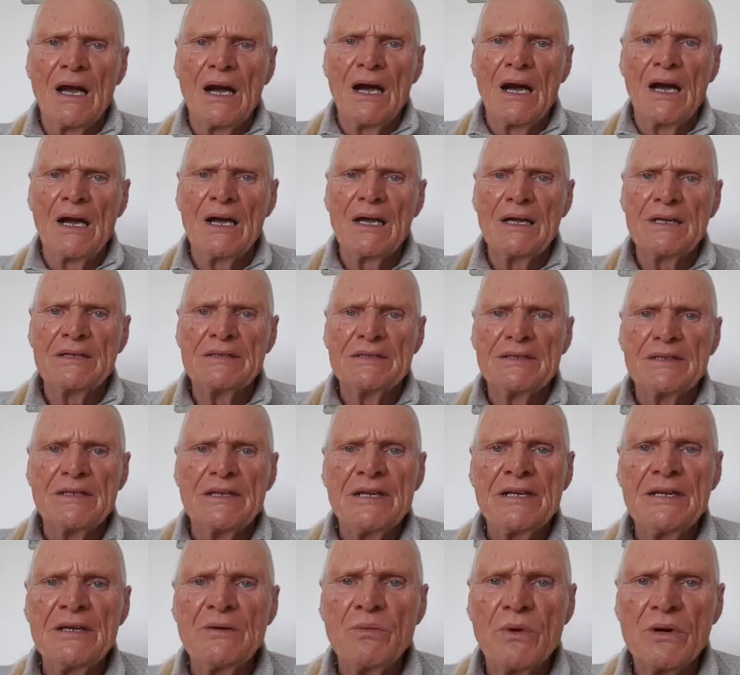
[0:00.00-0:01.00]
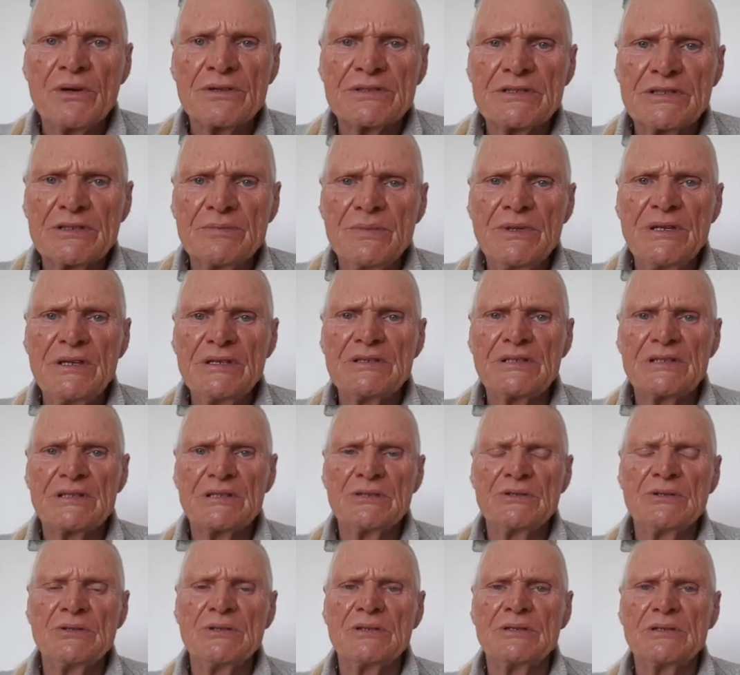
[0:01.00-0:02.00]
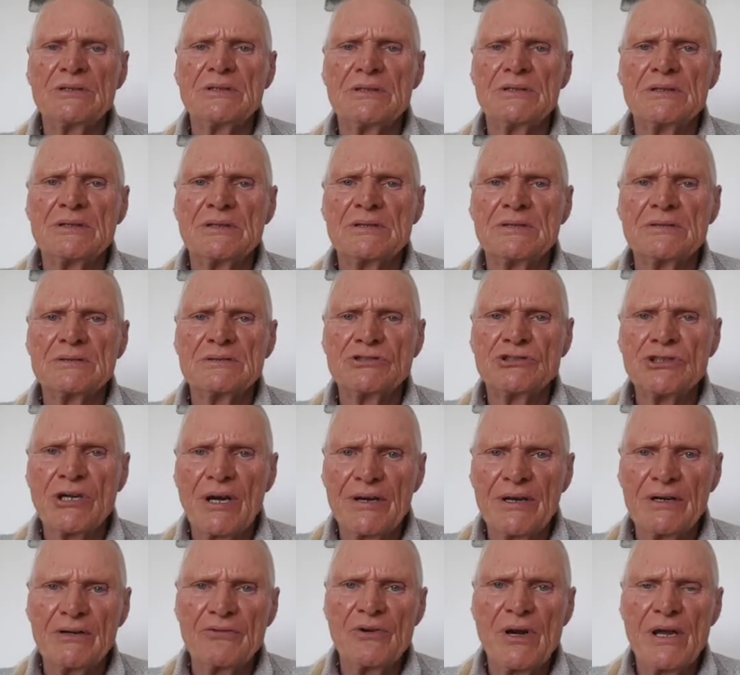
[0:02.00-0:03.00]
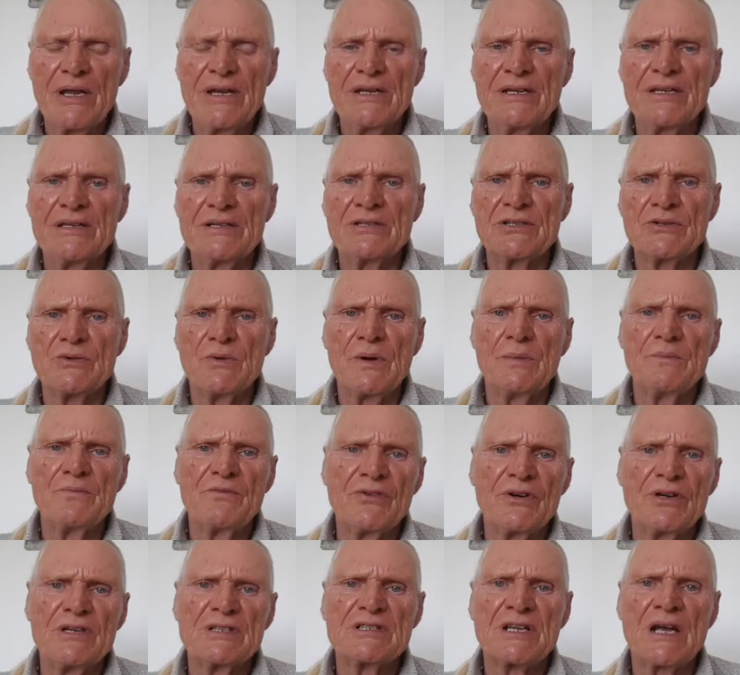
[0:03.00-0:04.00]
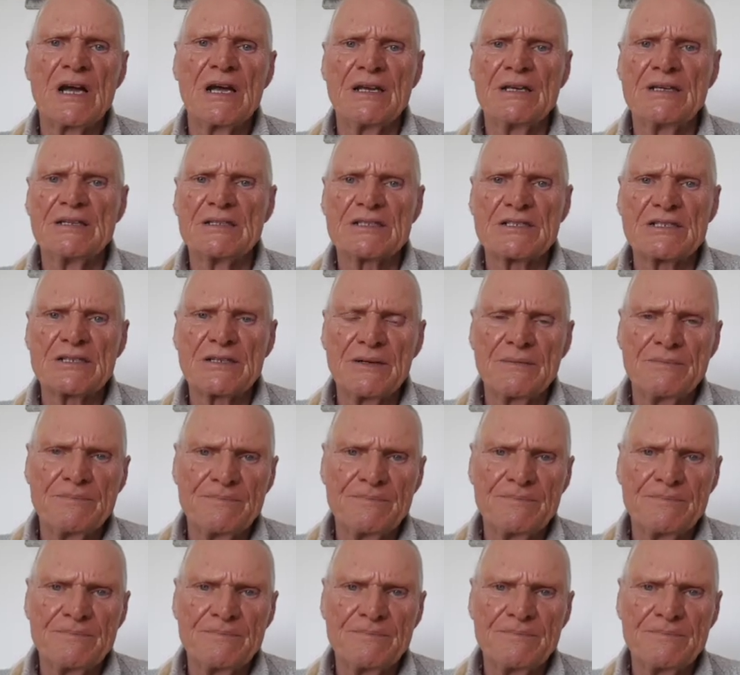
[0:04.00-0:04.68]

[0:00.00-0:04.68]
And he wanted me to channel Reiki to him for his eyes.